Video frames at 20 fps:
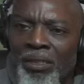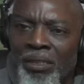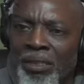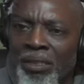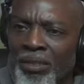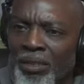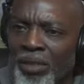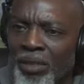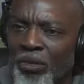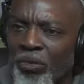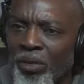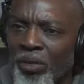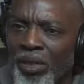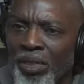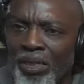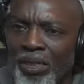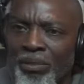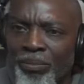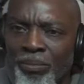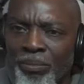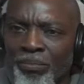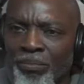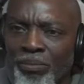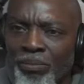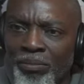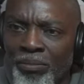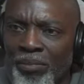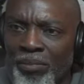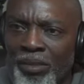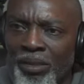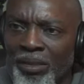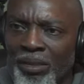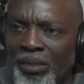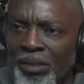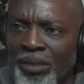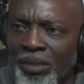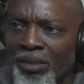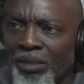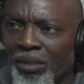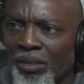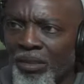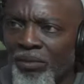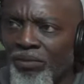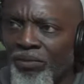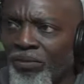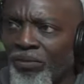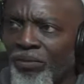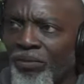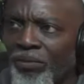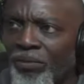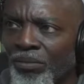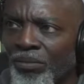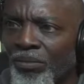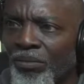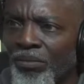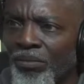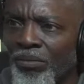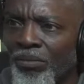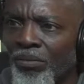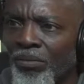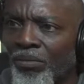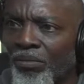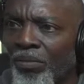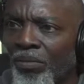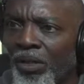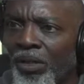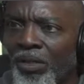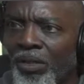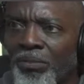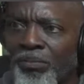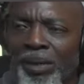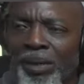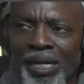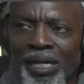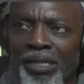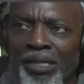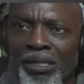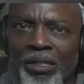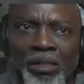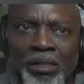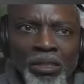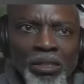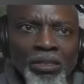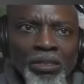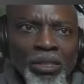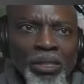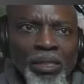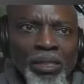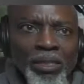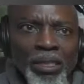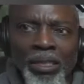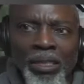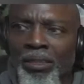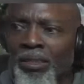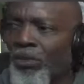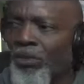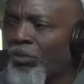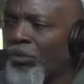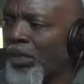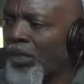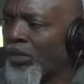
echoing and it's sort of okay. It's backing in on each other, and this is